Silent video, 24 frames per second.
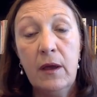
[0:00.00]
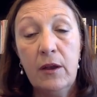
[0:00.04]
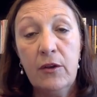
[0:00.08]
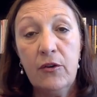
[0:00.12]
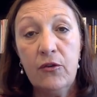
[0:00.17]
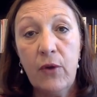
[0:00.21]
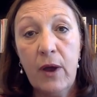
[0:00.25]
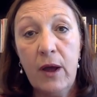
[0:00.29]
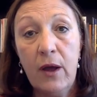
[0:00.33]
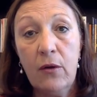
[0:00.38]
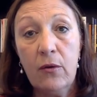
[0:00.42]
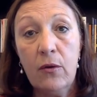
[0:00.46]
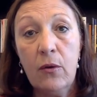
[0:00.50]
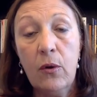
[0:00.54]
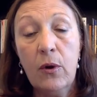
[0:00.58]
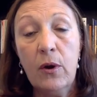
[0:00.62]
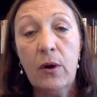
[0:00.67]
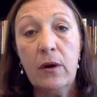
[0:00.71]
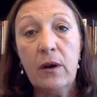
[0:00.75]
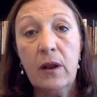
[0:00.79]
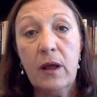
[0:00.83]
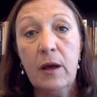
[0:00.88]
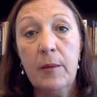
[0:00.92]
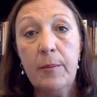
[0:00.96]
trial
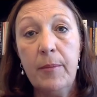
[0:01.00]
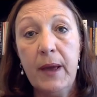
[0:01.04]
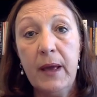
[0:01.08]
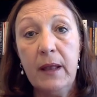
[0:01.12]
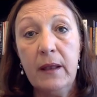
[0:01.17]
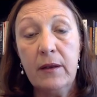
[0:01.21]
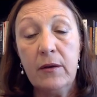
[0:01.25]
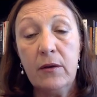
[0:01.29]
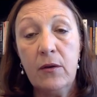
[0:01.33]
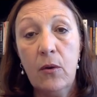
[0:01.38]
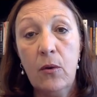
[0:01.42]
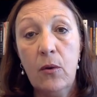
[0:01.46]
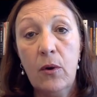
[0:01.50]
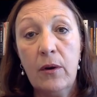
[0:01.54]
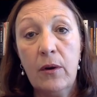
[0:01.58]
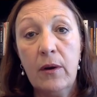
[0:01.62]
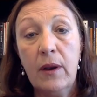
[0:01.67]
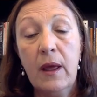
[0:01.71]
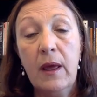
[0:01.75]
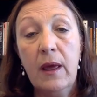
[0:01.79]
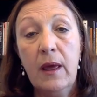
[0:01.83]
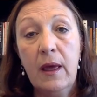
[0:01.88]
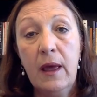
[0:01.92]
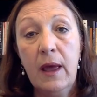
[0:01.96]
court, appellate court,